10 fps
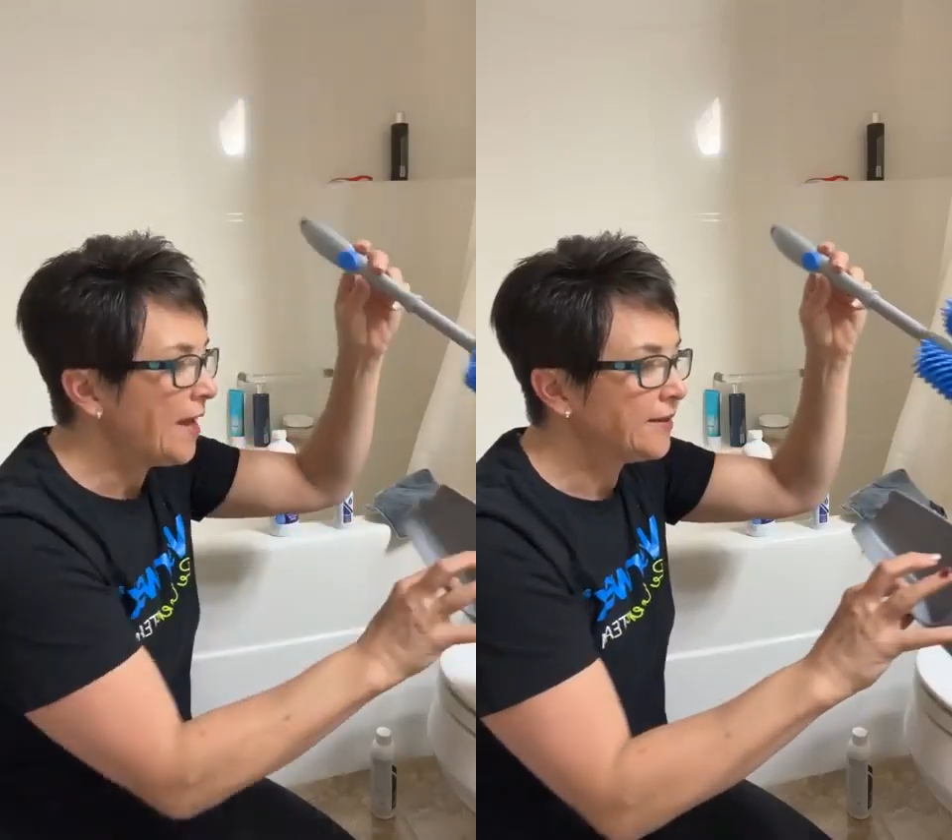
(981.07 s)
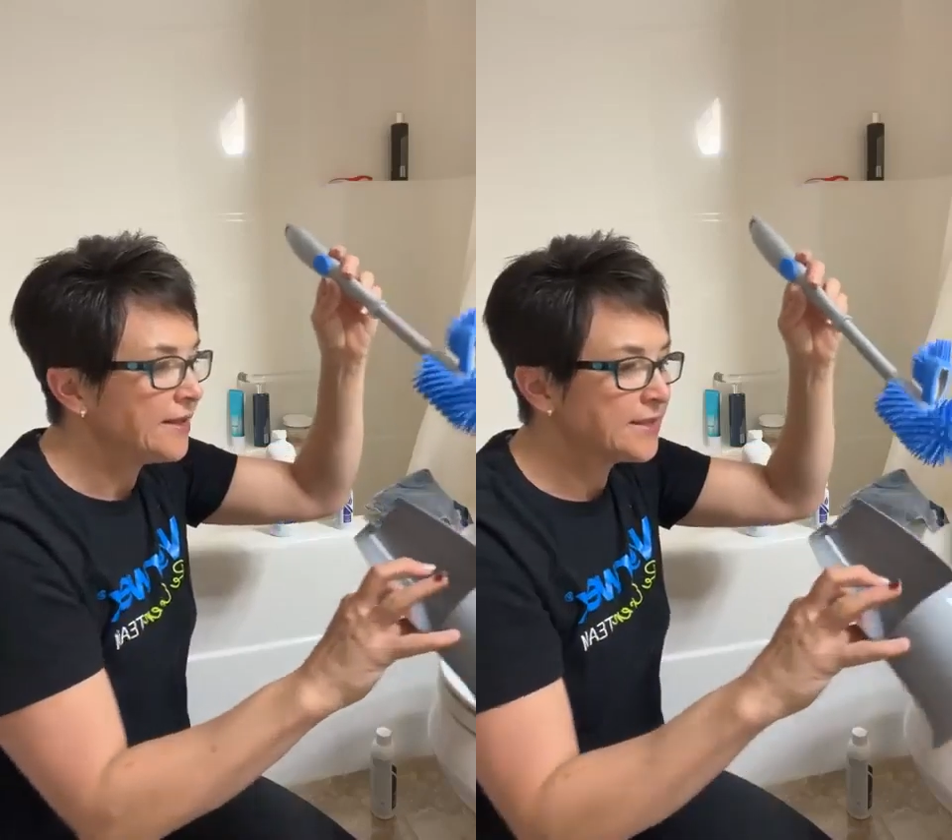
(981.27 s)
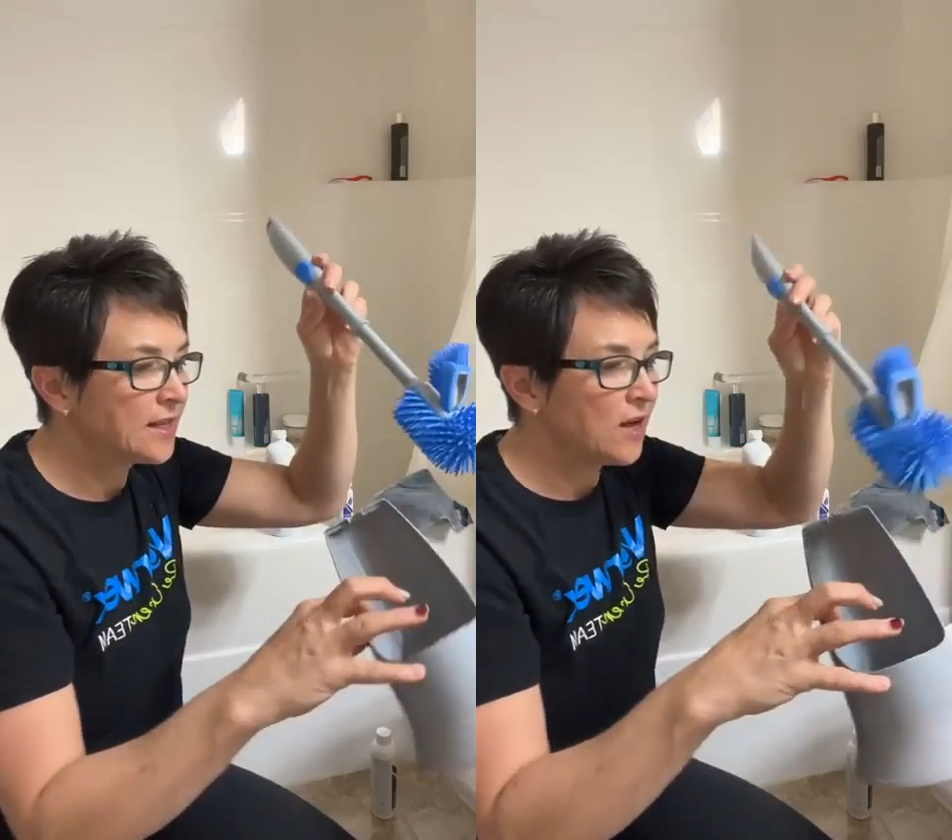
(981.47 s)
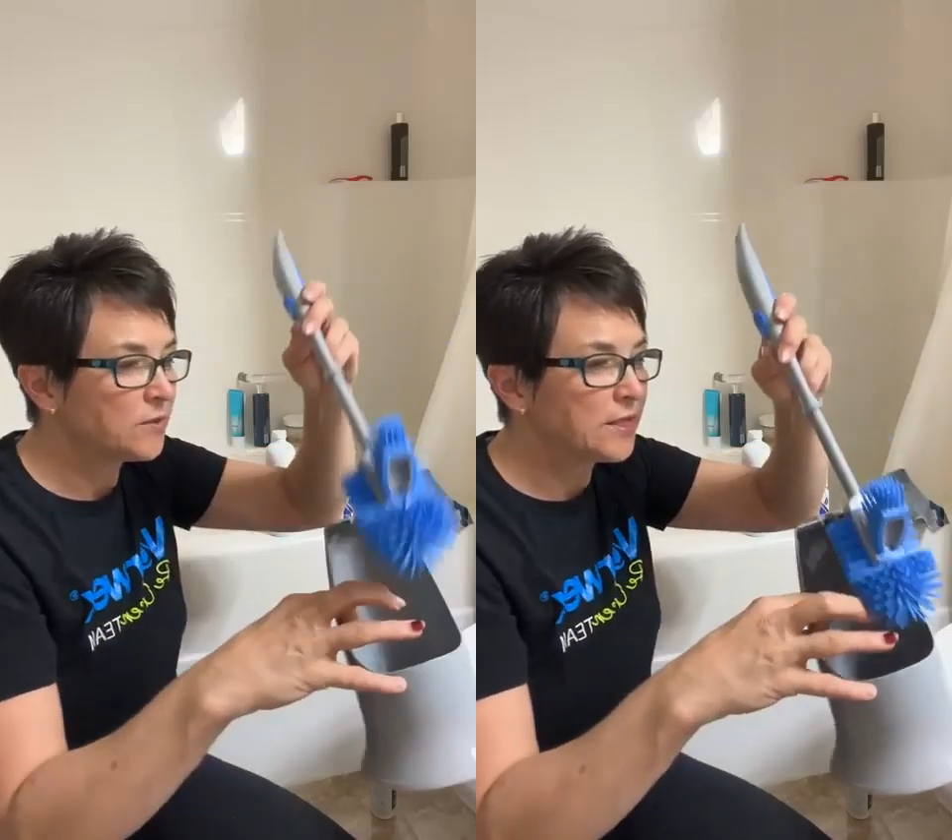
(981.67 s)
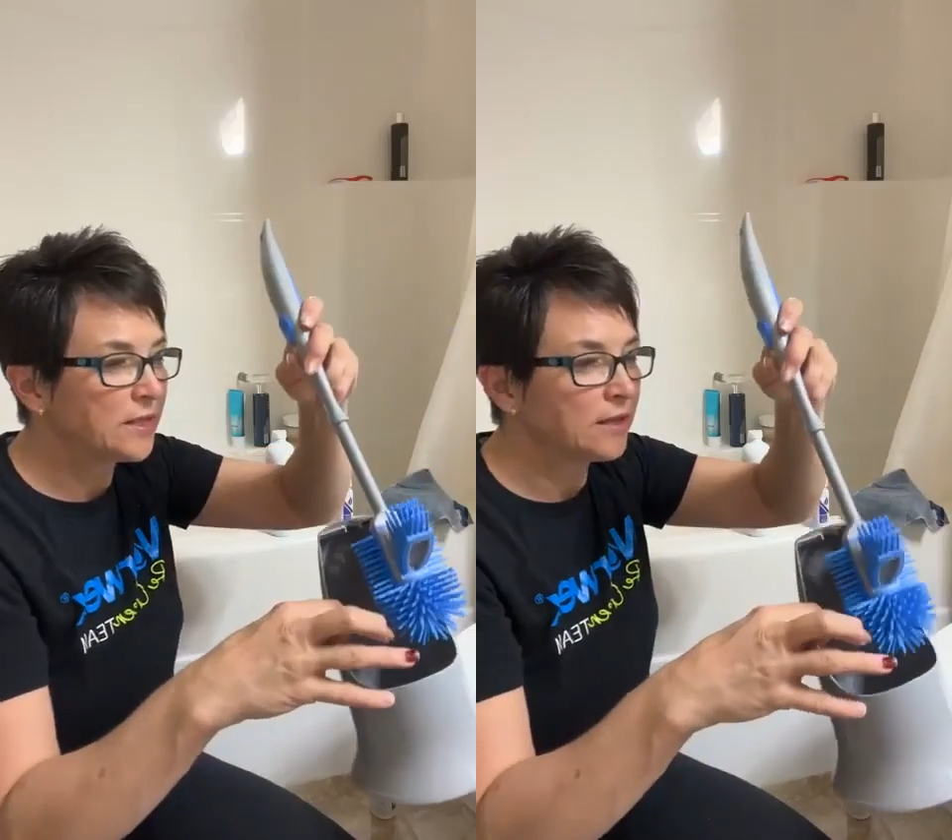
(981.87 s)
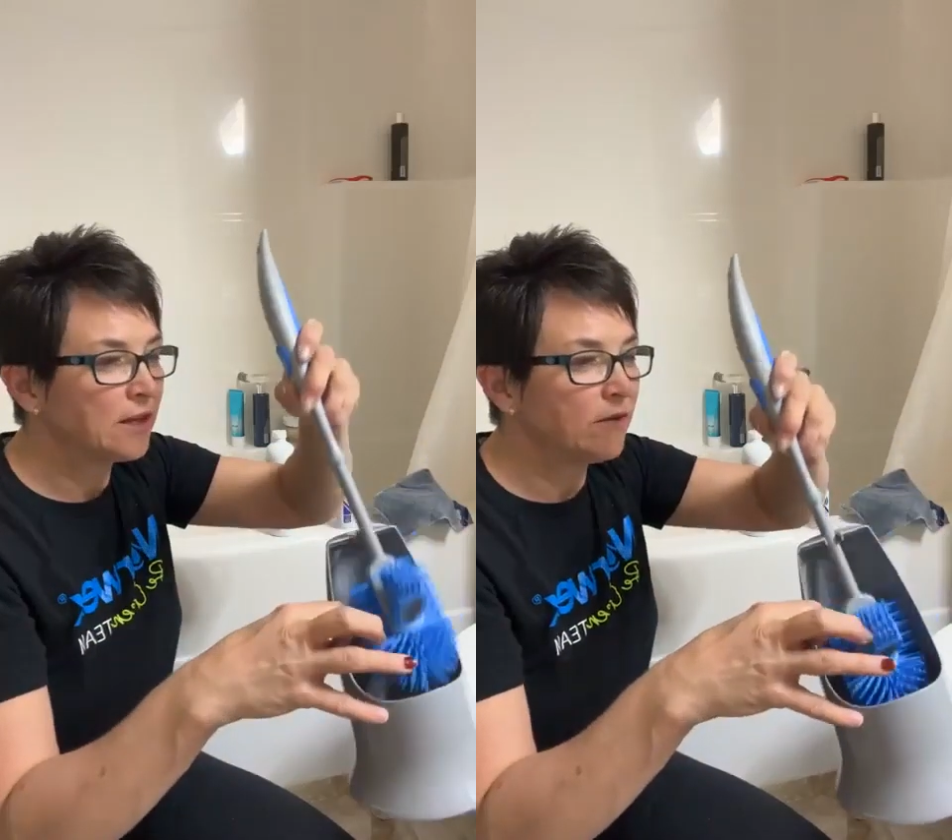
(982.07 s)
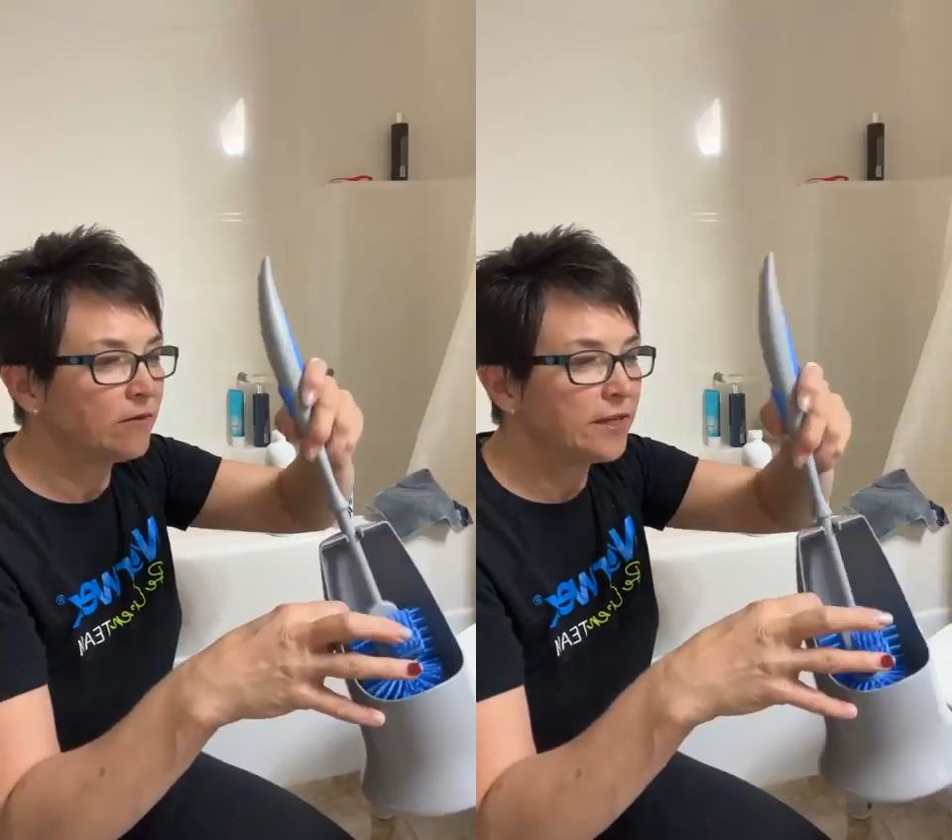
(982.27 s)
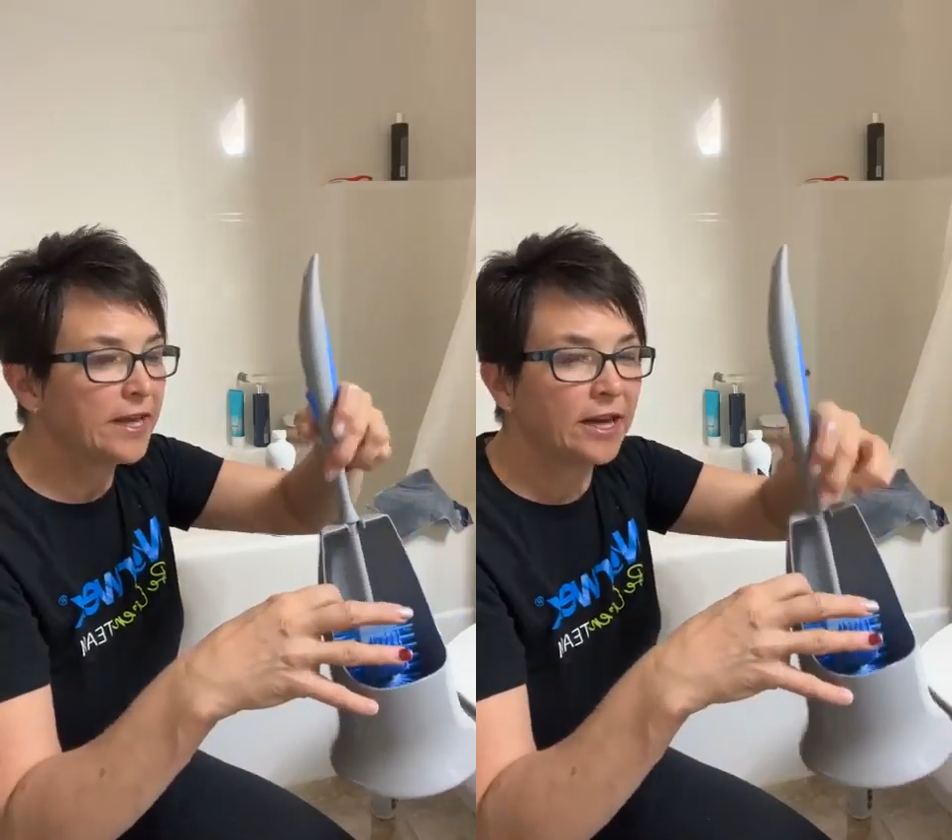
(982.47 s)
And this comes in a
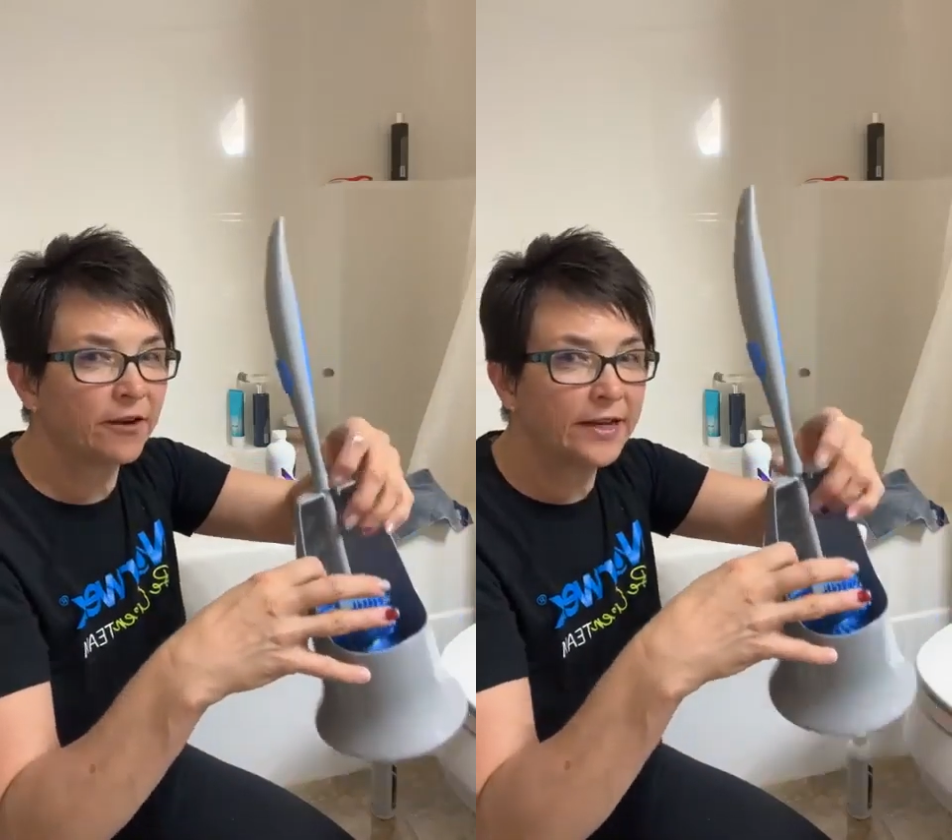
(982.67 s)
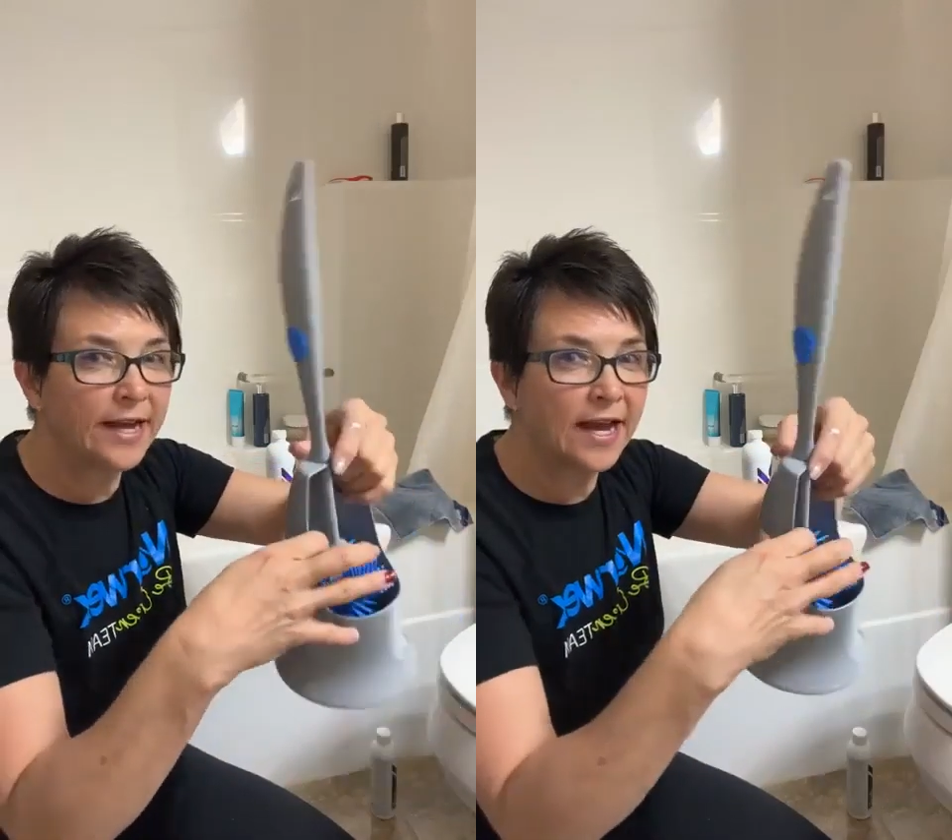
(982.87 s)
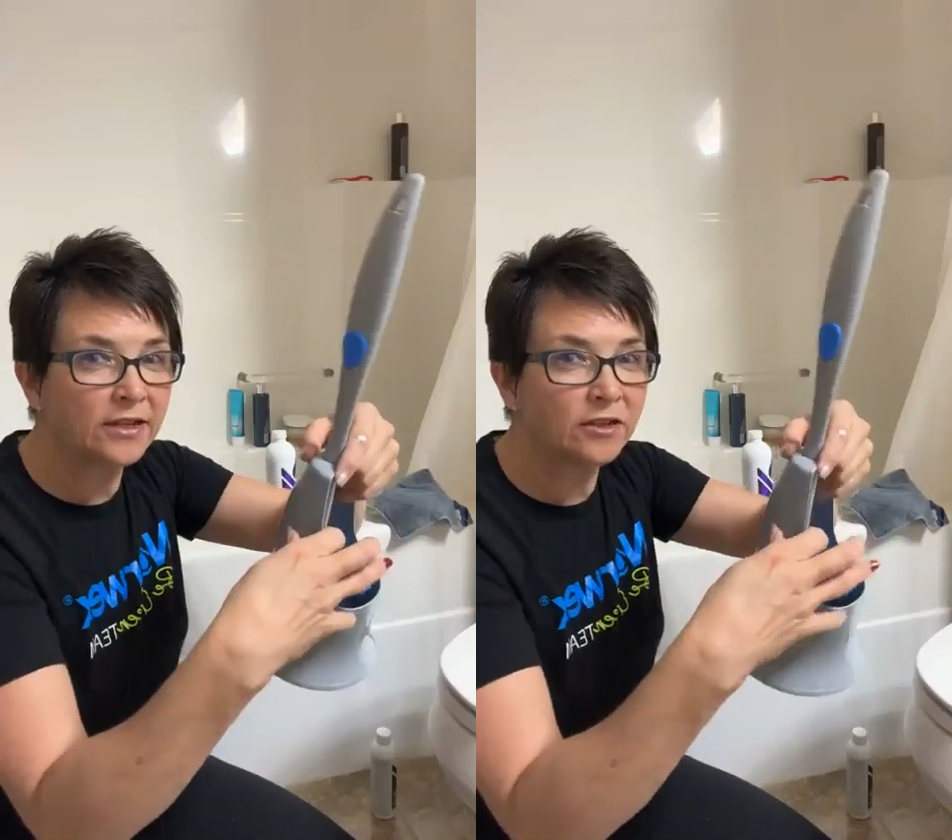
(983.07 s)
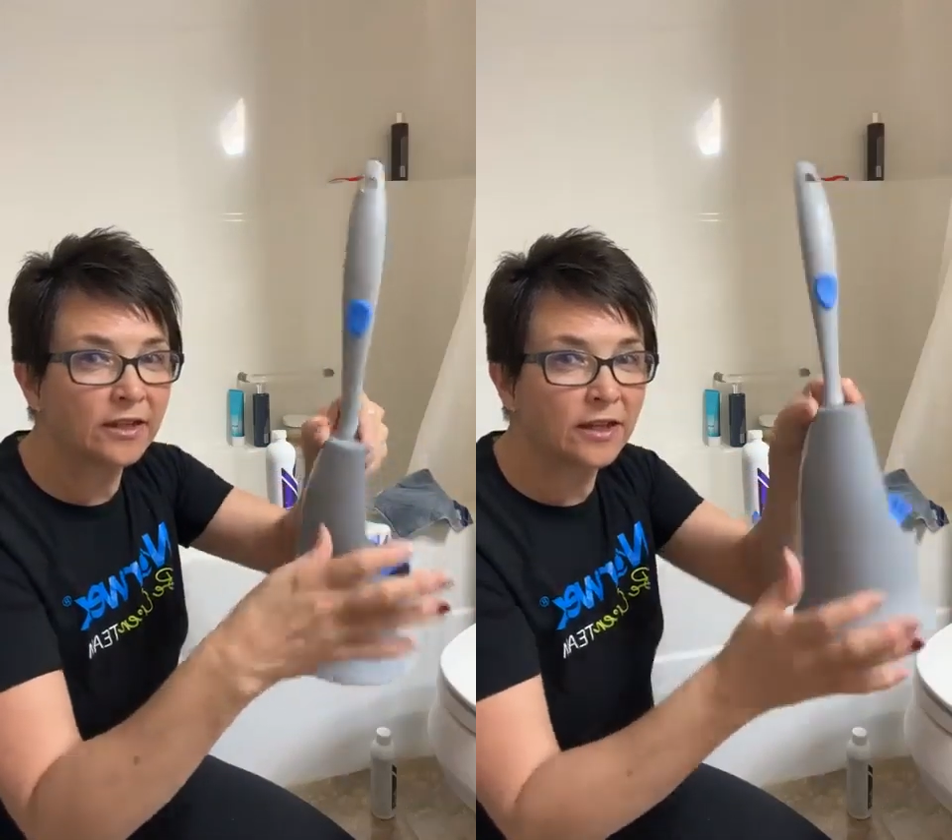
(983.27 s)
lovely carrying handle.